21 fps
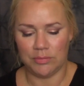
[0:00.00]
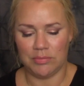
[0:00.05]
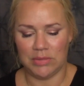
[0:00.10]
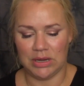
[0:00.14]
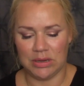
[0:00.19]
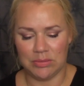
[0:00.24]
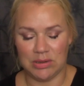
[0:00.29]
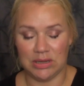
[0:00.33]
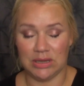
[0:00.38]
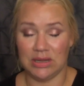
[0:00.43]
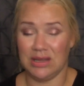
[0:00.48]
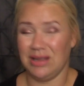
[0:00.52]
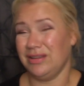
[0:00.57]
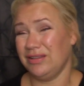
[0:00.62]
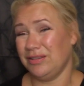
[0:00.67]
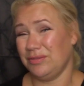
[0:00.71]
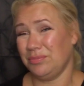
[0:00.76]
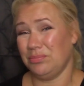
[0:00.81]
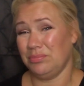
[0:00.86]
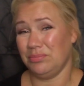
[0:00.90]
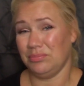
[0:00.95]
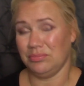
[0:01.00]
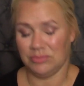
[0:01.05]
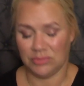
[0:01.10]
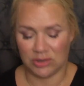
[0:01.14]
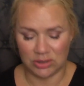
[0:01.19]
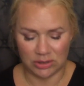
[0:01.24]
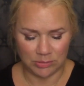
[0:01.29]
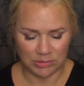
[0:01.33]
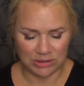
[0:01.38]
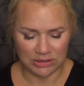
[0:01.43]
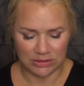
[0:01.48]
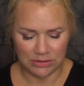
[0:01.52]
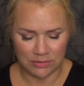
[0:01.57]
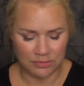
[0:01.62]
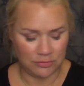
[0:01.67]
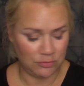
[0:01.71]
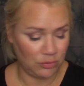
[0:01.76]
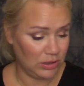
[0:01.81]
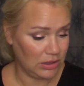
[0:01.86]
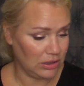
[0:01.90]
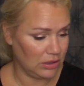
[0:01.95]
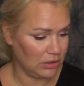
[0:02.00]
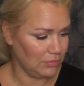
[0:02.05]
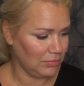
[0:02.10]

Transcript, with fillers: Maybe it's gonna be three